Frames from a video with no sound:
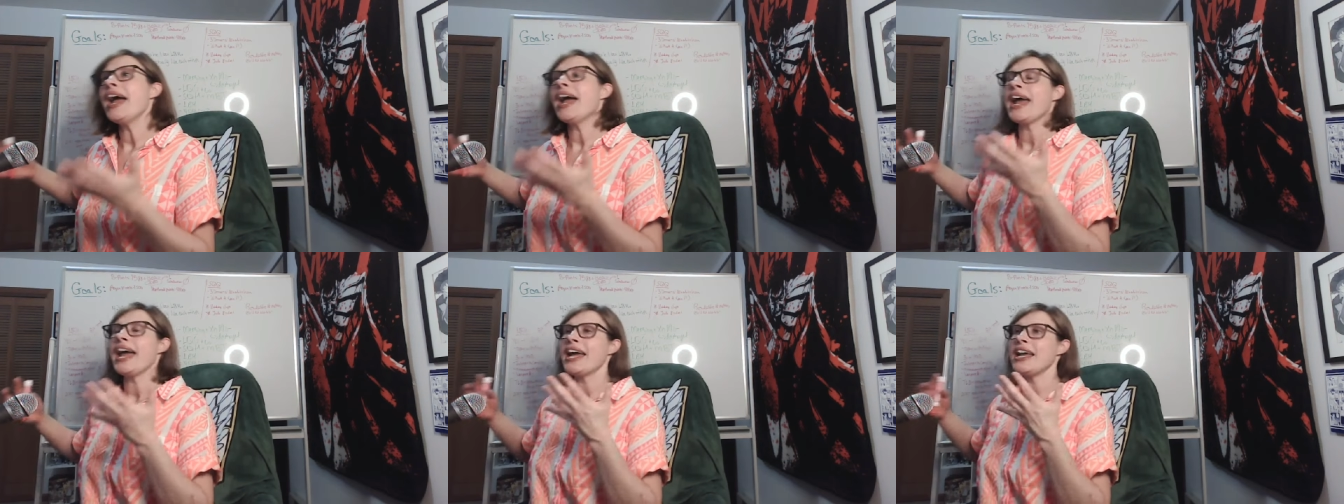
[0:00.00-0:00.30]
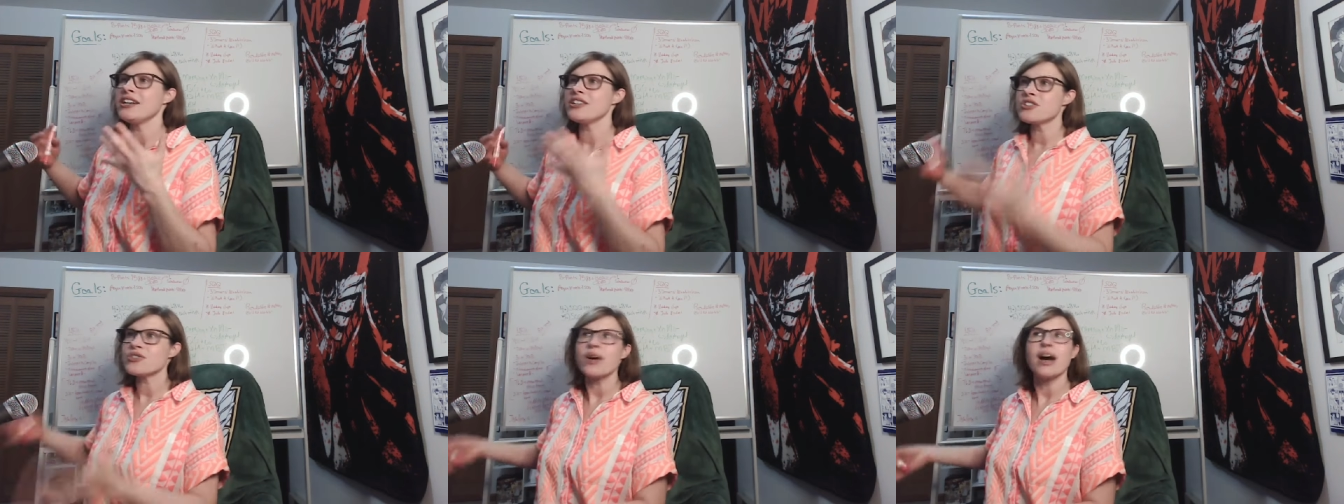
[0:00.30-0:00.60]

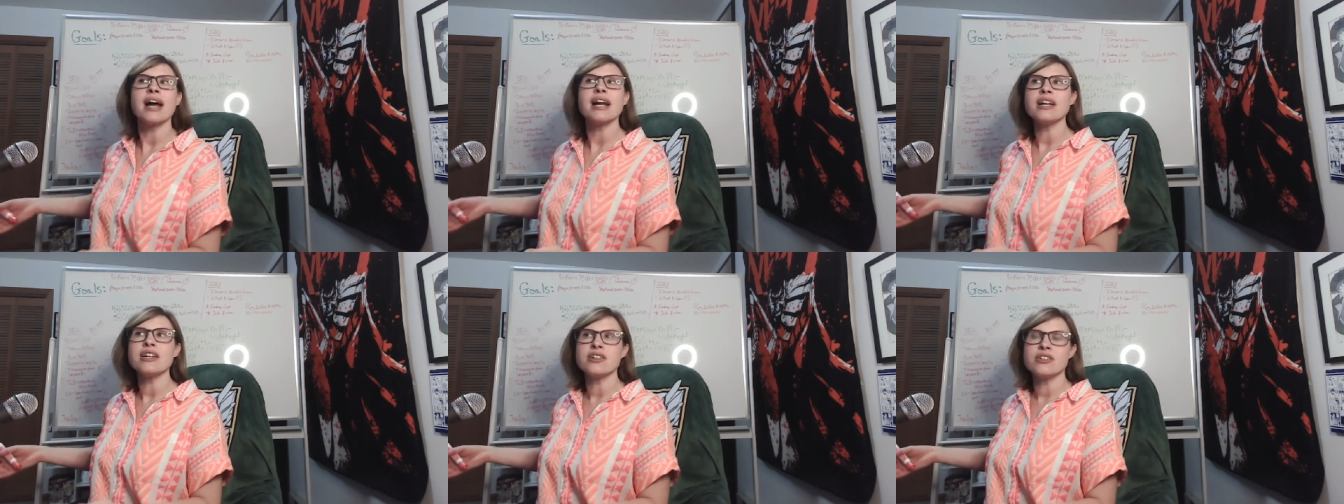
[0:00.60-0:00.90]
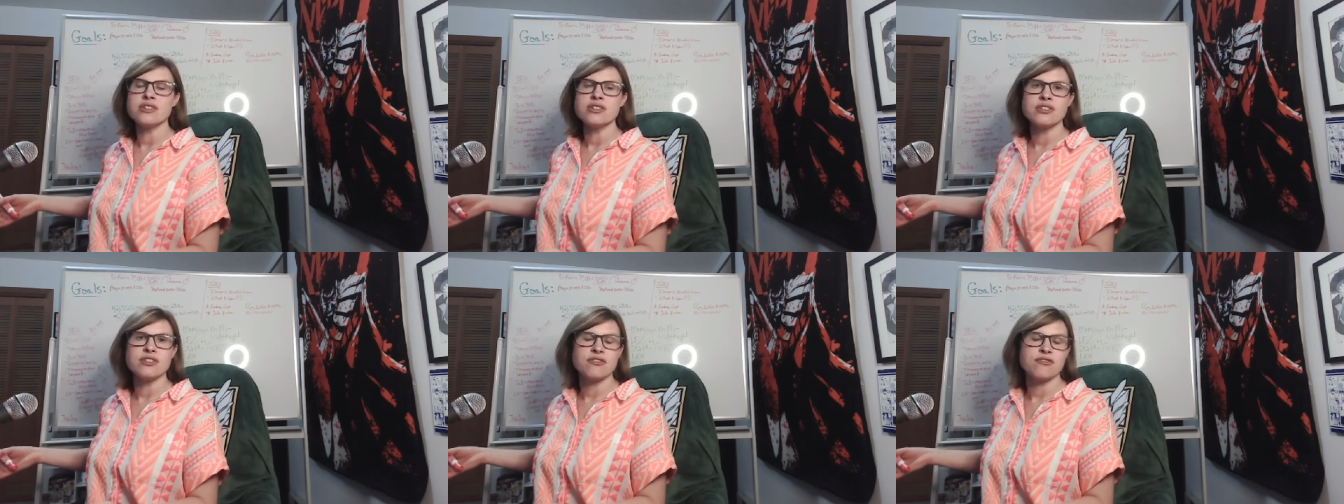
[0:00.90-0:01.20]
and try to
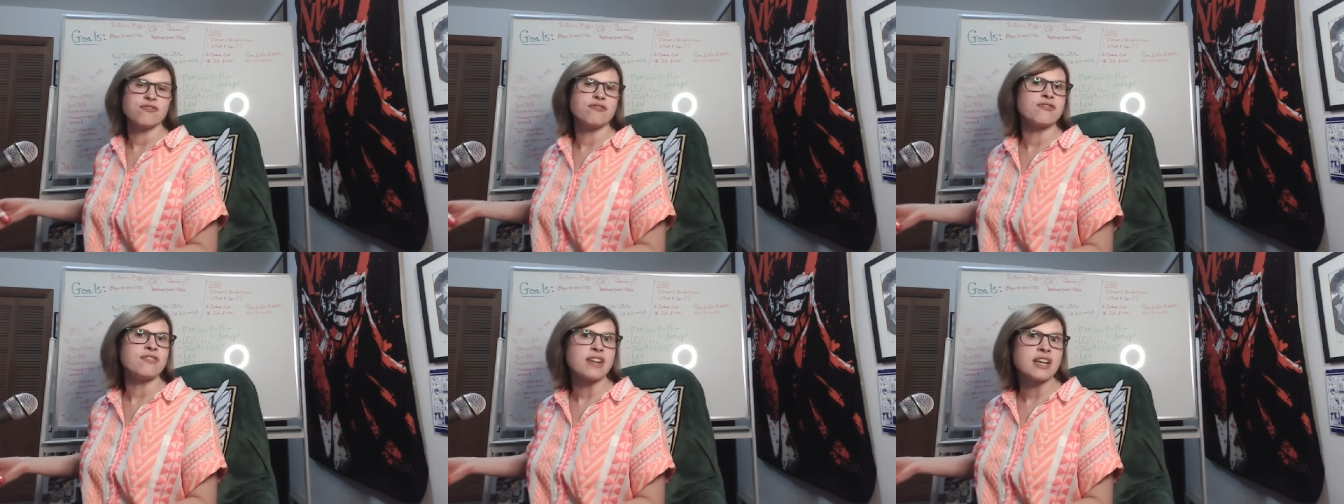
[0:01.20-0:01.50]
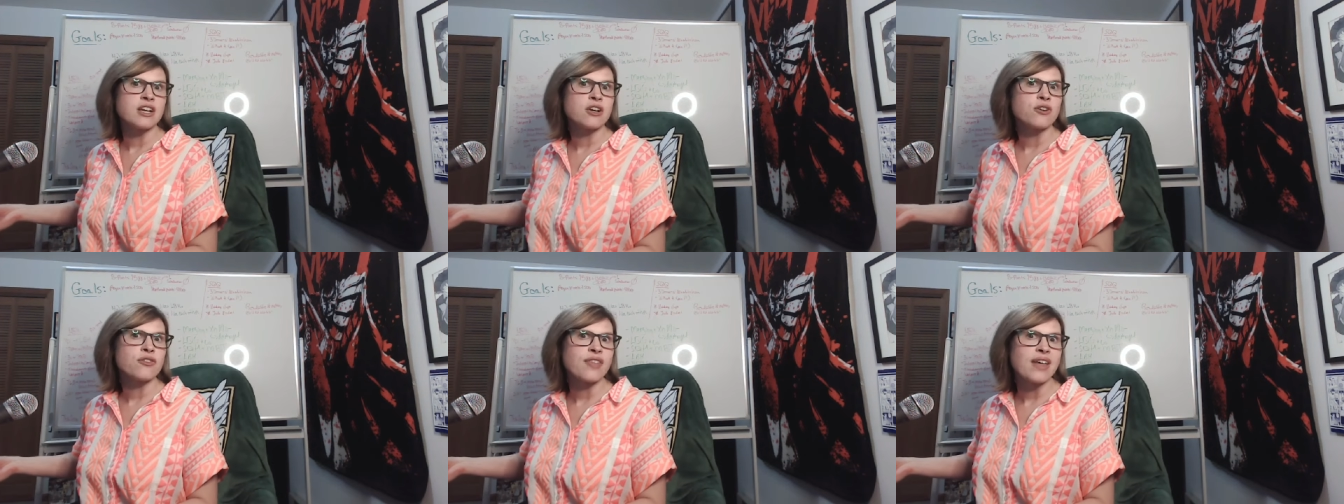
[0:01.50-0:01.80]

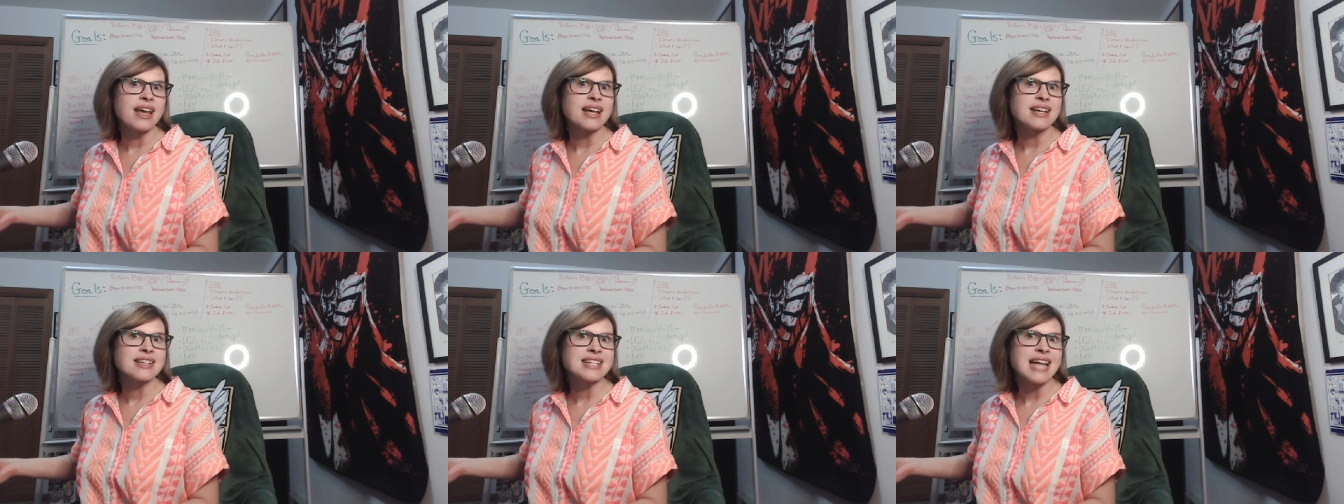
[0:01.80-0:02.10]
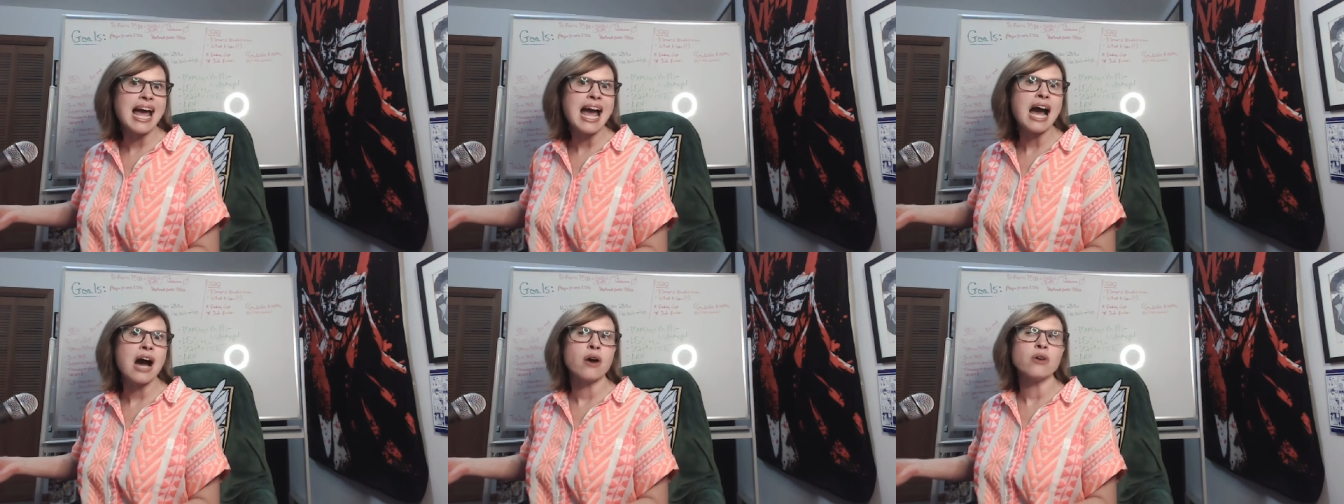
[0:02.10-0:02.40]
figure things
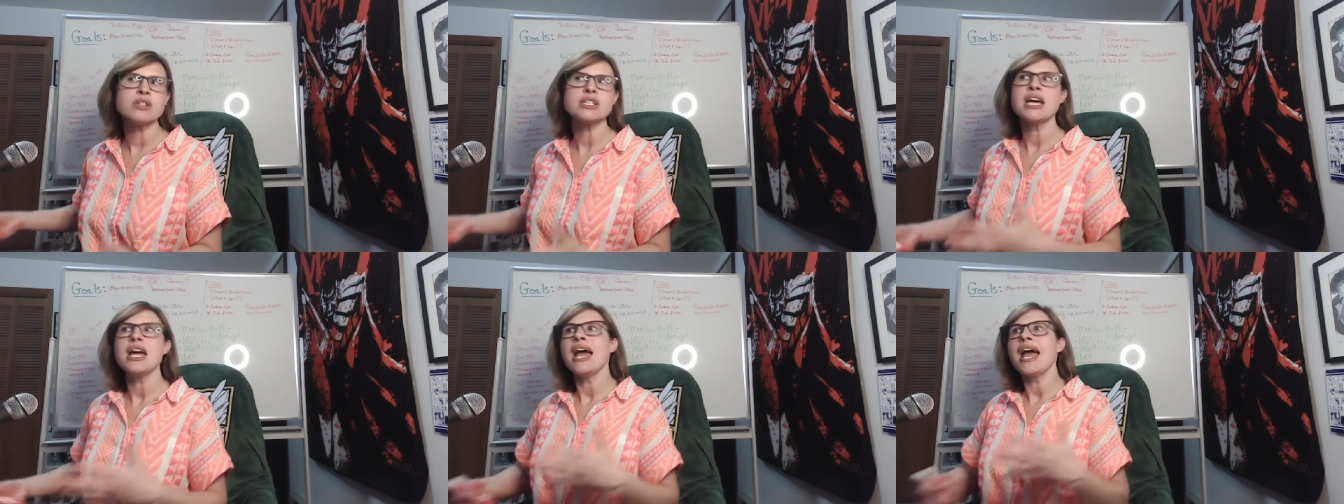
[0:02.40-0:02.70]
out.